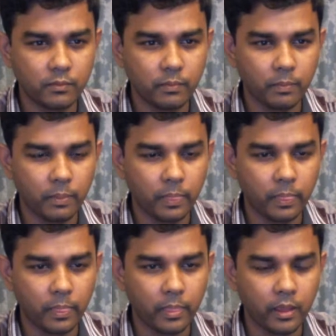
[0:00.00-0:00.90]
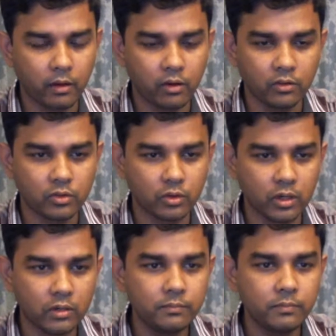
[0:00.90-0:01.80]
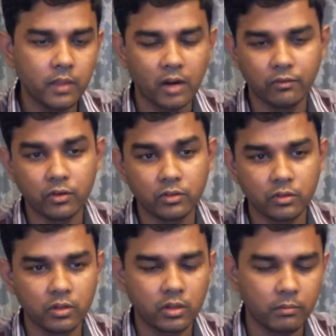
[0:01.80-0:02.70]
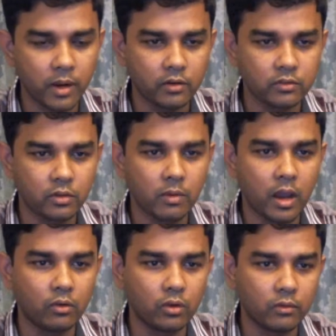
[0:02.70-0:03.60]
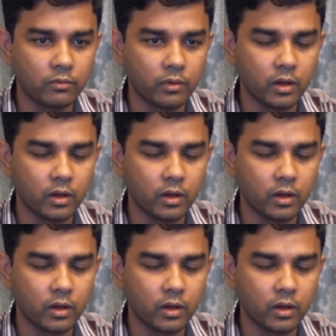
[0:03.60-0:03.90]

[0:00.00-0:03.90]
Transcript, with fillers: mm, uh, controller unfortunately microsoft out of